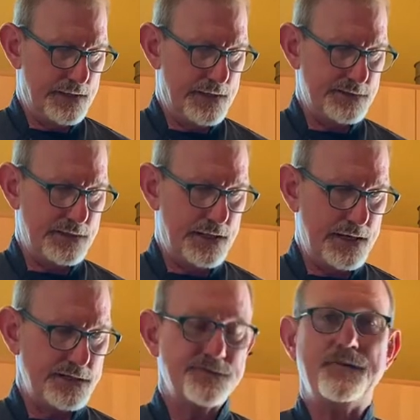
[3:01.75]
is a
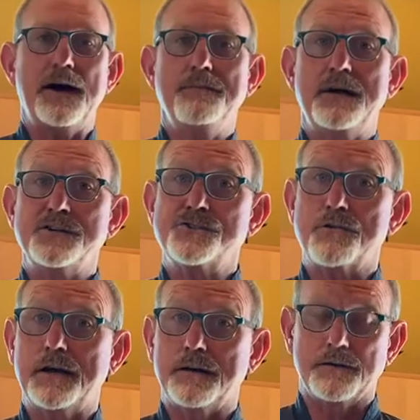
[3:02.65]
nice fine mesh
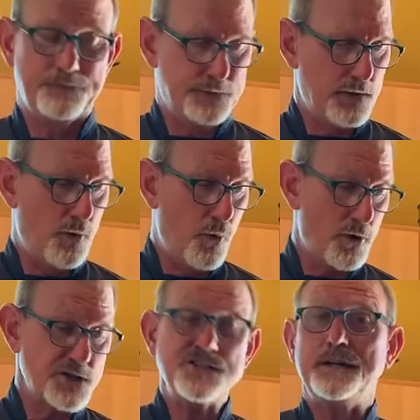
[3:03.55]
strainer
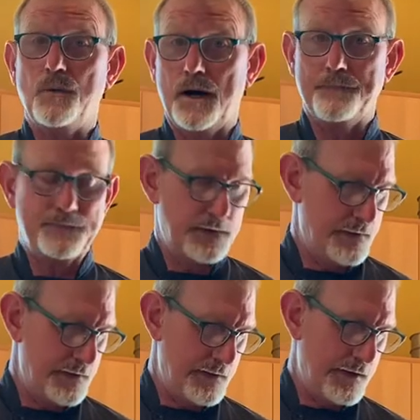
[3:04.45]
or a chinois.
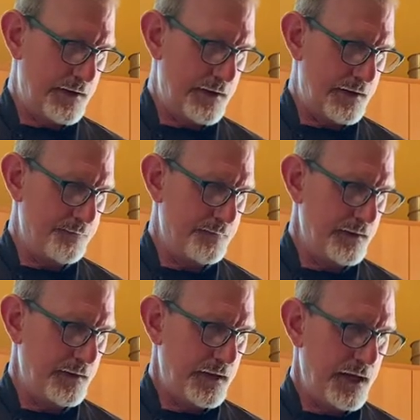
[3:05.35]
Um,
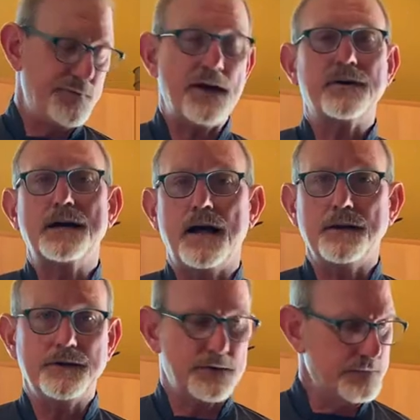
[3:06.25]
if you have a
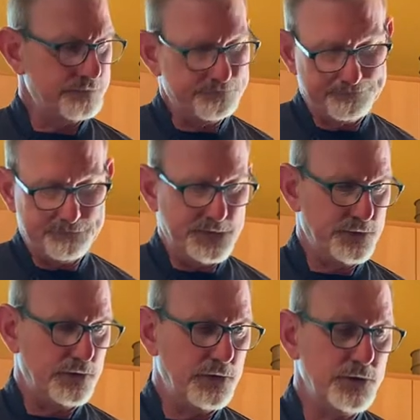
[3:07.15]
colander,
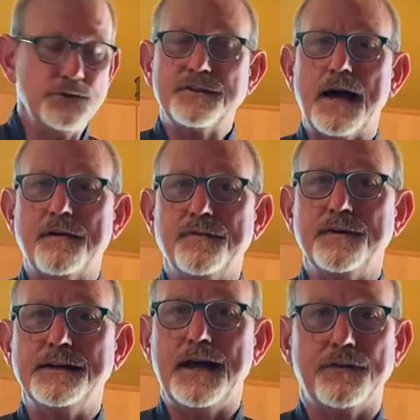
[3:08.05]
you'll lose half of
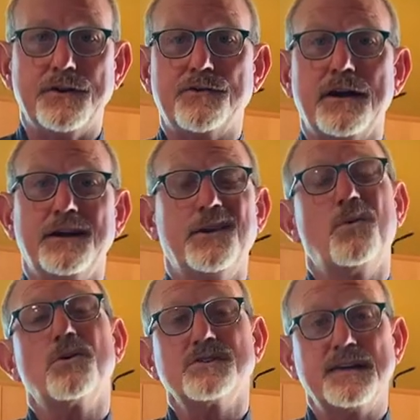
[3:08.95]
it down the drain, and the
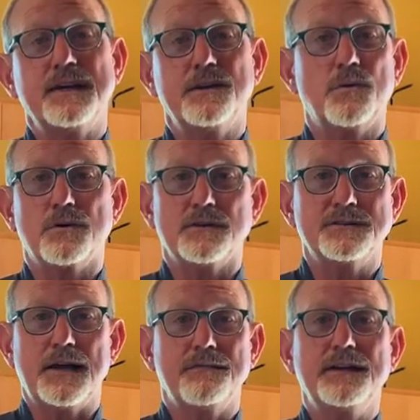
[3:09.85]
worst thing in the world
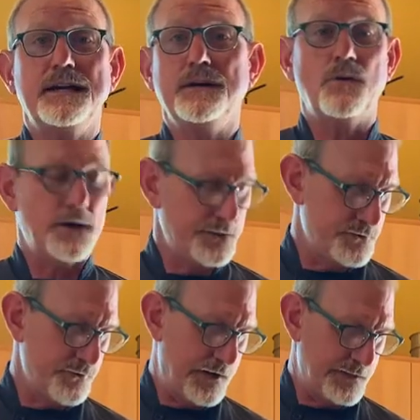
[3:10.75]
is have quinoa in your
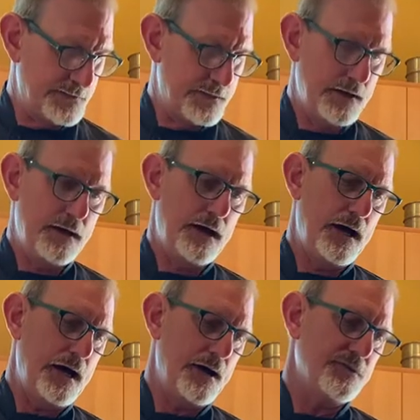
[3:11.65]
drains.
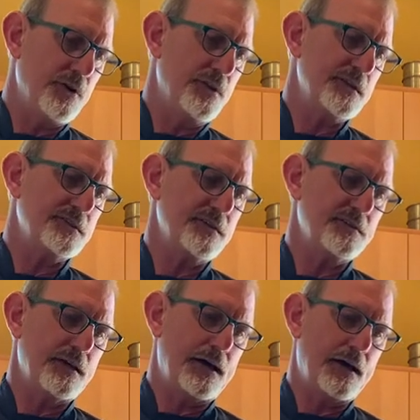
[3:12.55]
Uh, so this
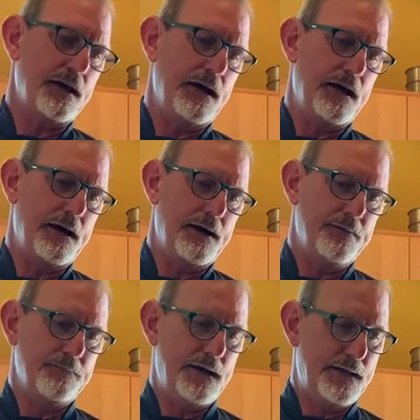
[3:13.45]
is
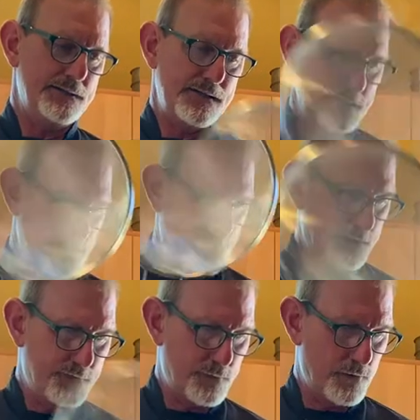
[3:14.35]
a, a,
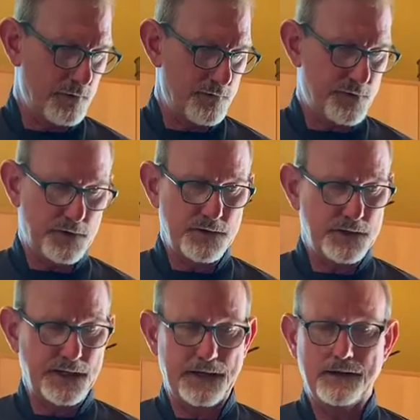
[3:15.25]
necessity for, for
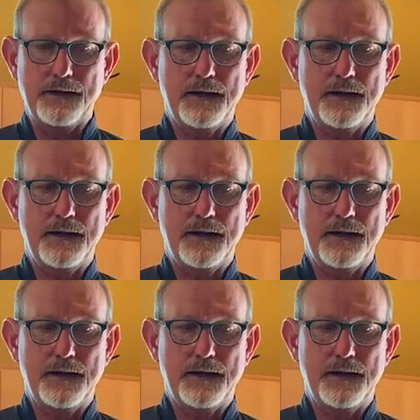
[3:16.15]
cooking